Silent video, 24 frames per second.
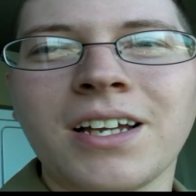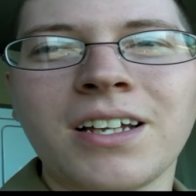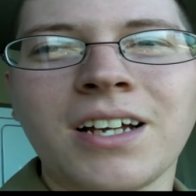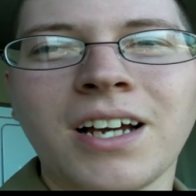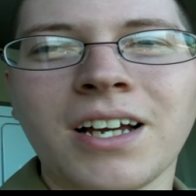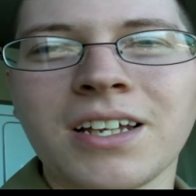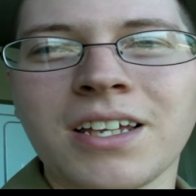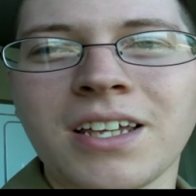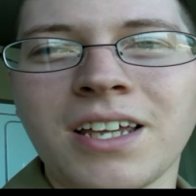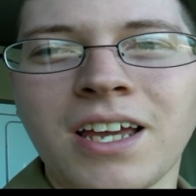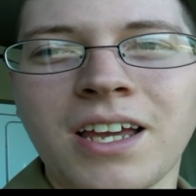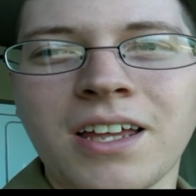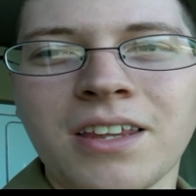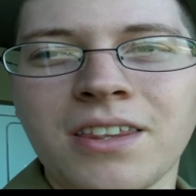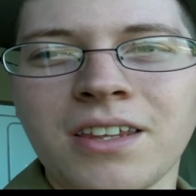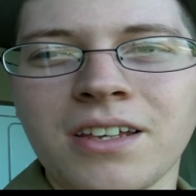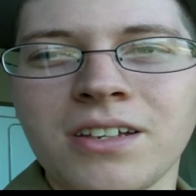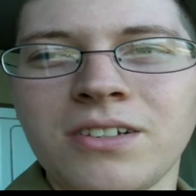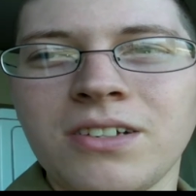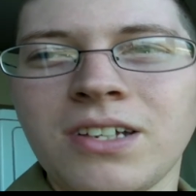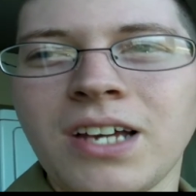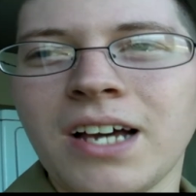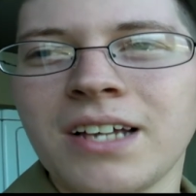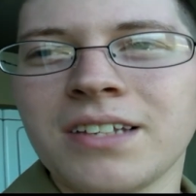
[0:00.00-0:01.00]
I can't
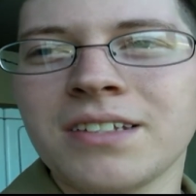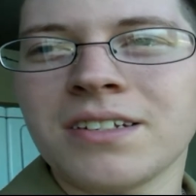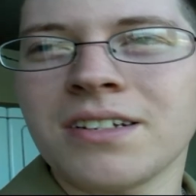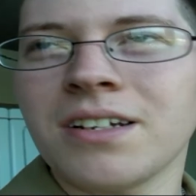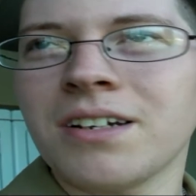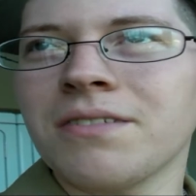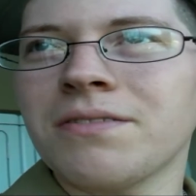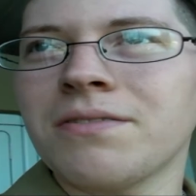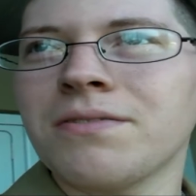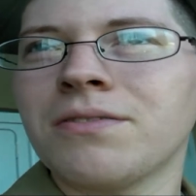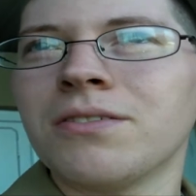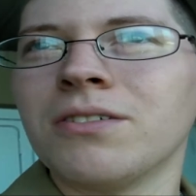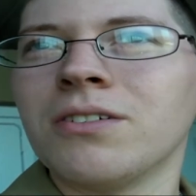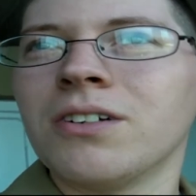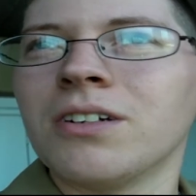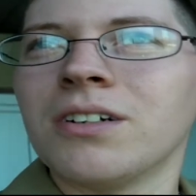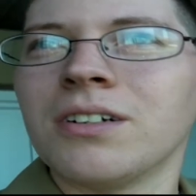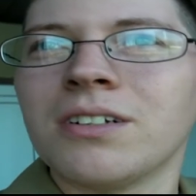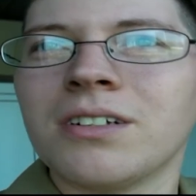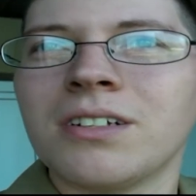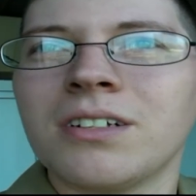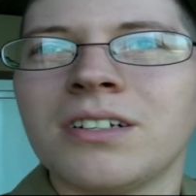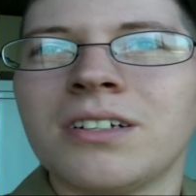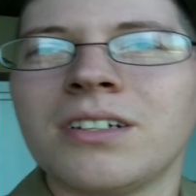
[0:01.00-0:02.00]
thank you guys enough
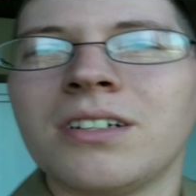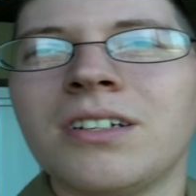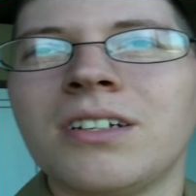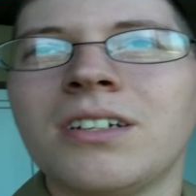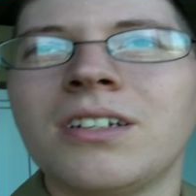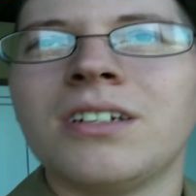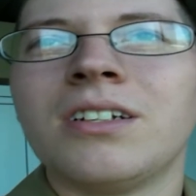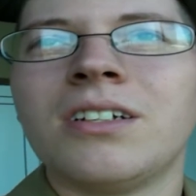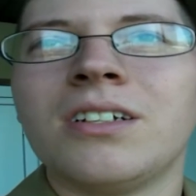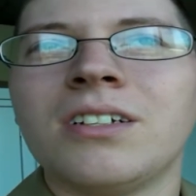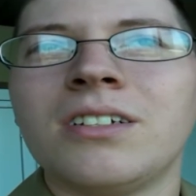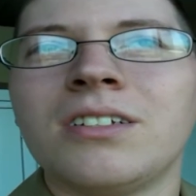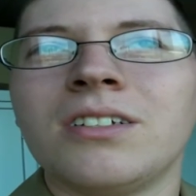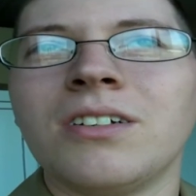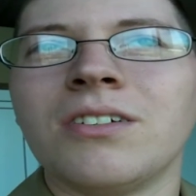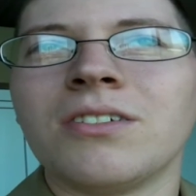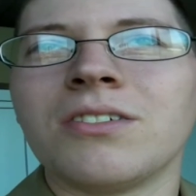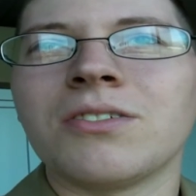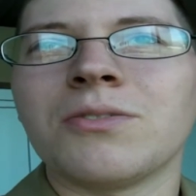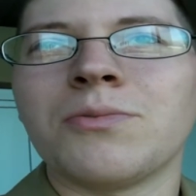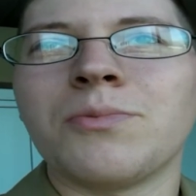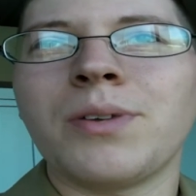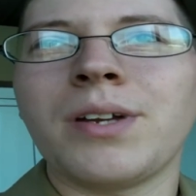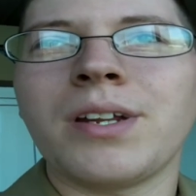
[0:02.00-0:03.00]
for, you know,
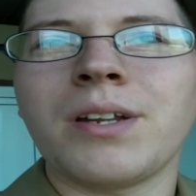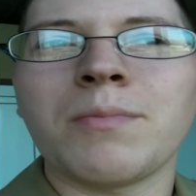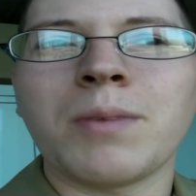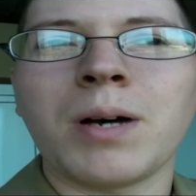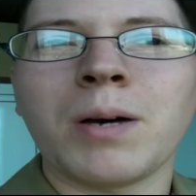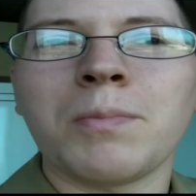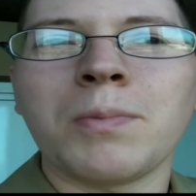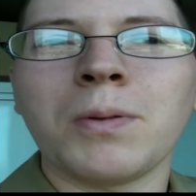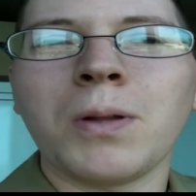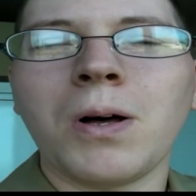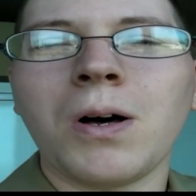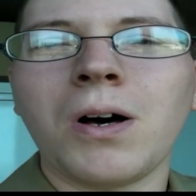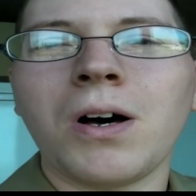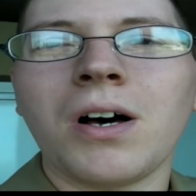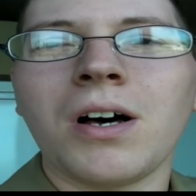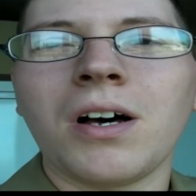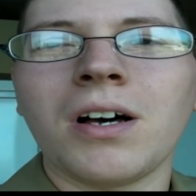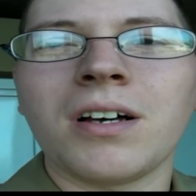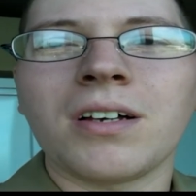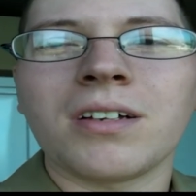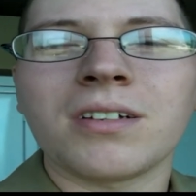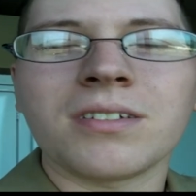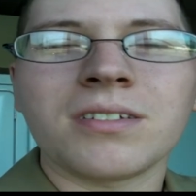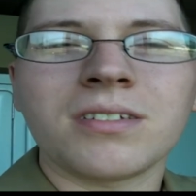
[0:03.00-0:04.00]
just reading my
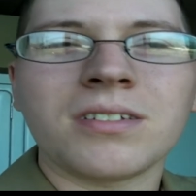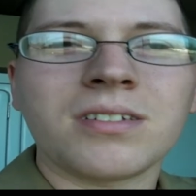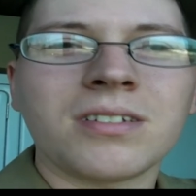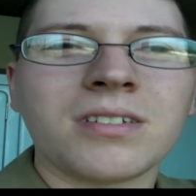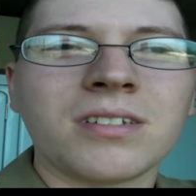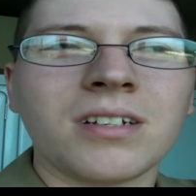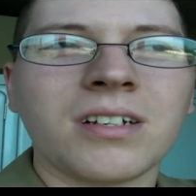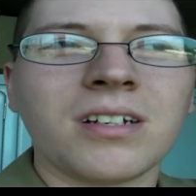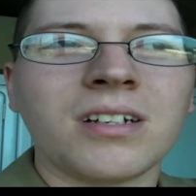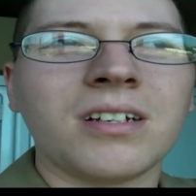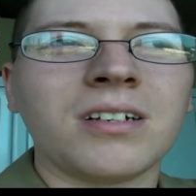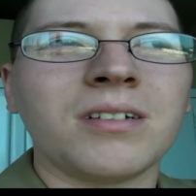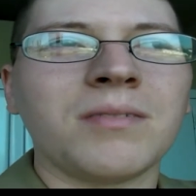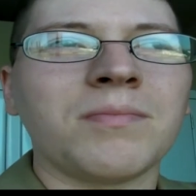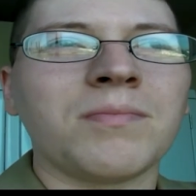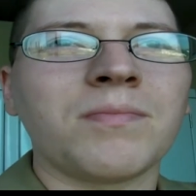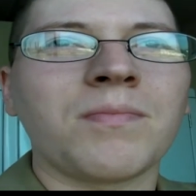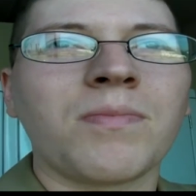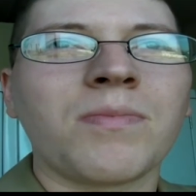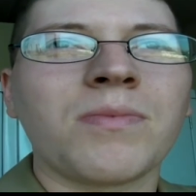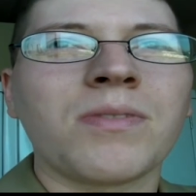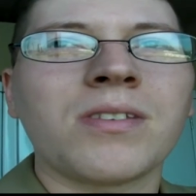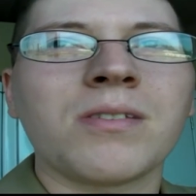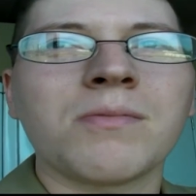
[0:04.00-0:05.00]
blogs, um,
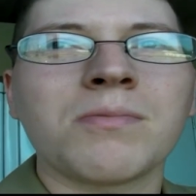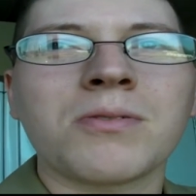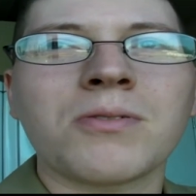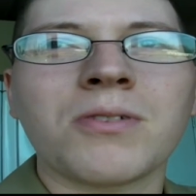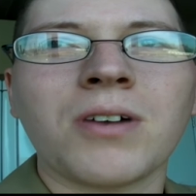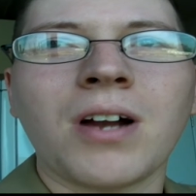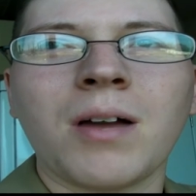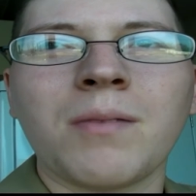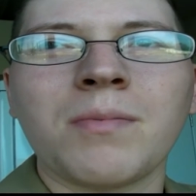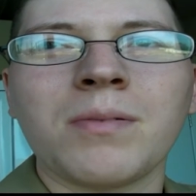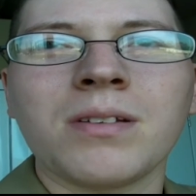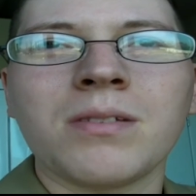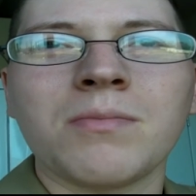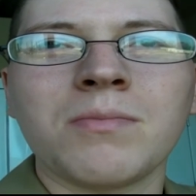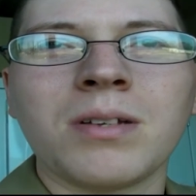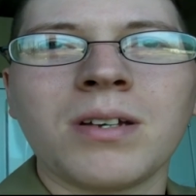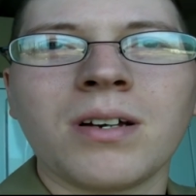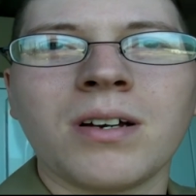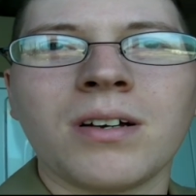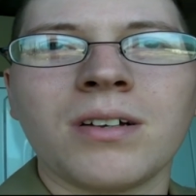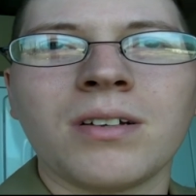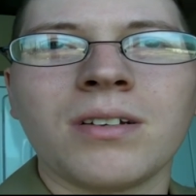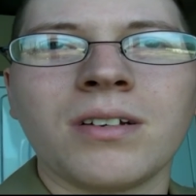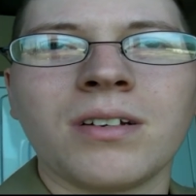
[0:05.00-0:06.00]
subscribing to me
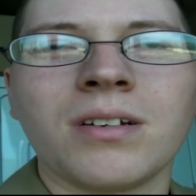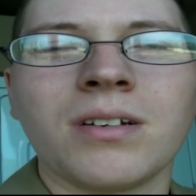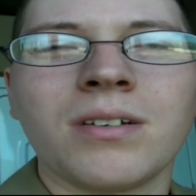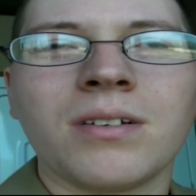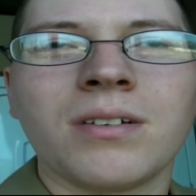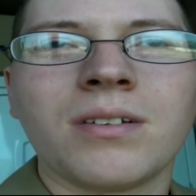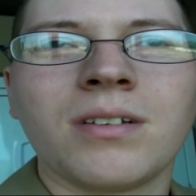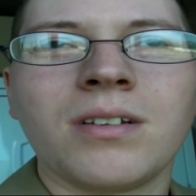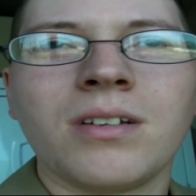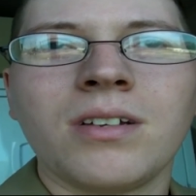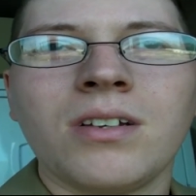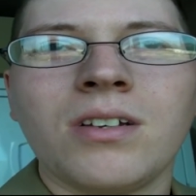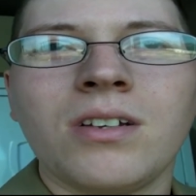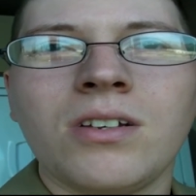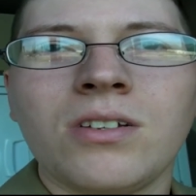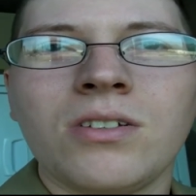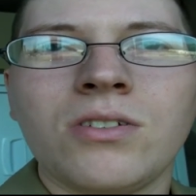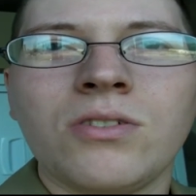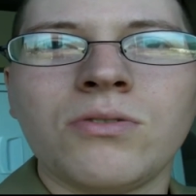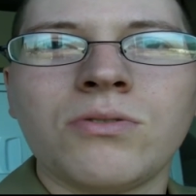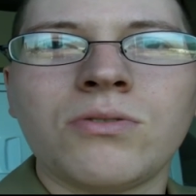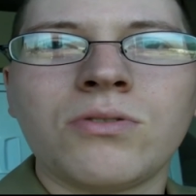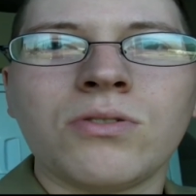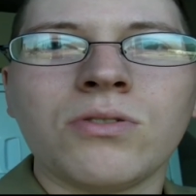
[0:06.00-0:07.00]
on uh,
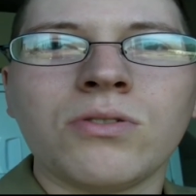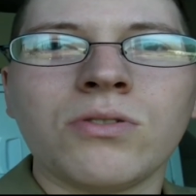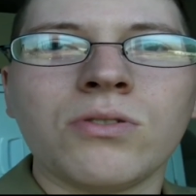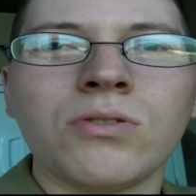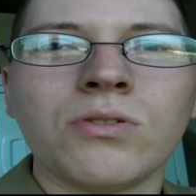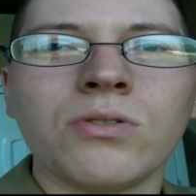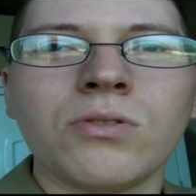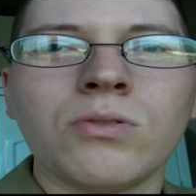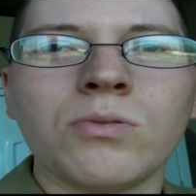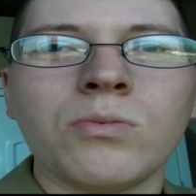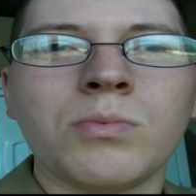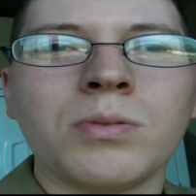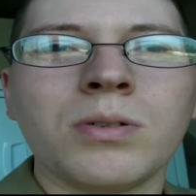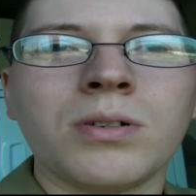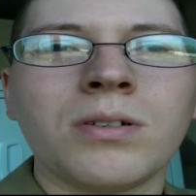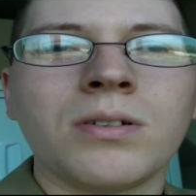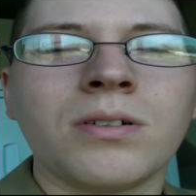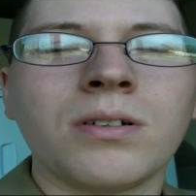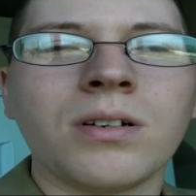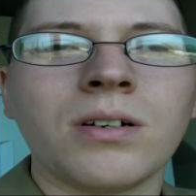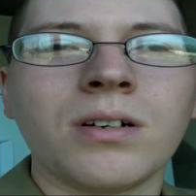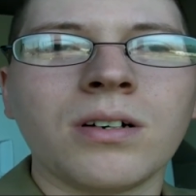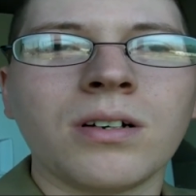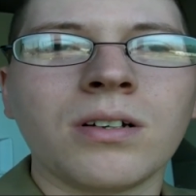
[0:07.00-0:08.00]
YouTube,
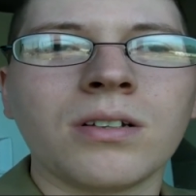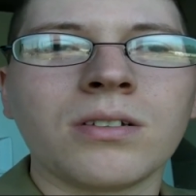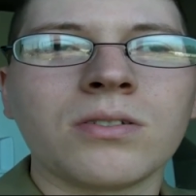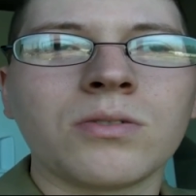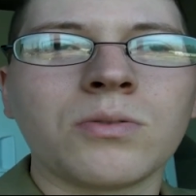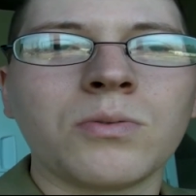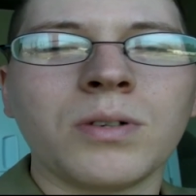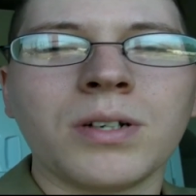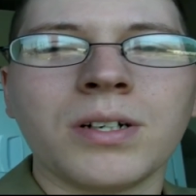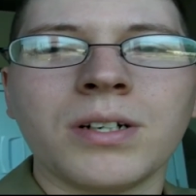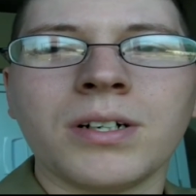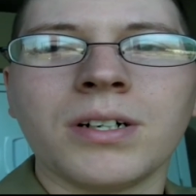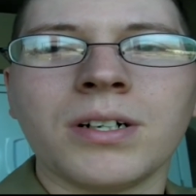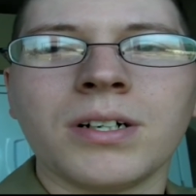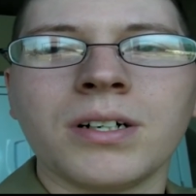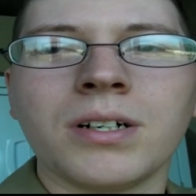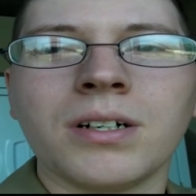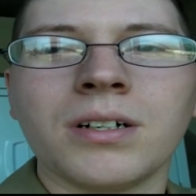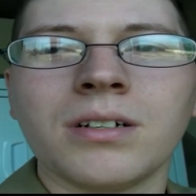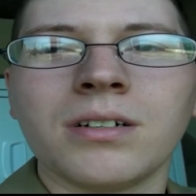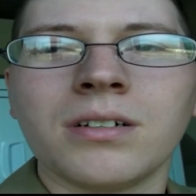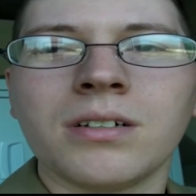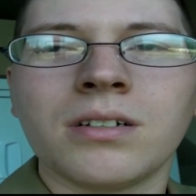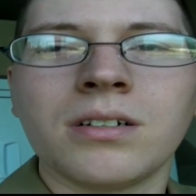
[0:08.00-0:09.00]
on
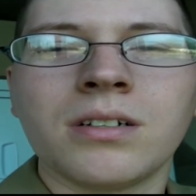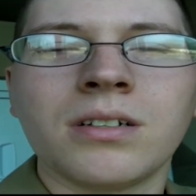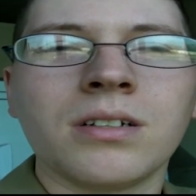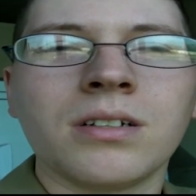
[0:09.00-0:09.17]
Twitter,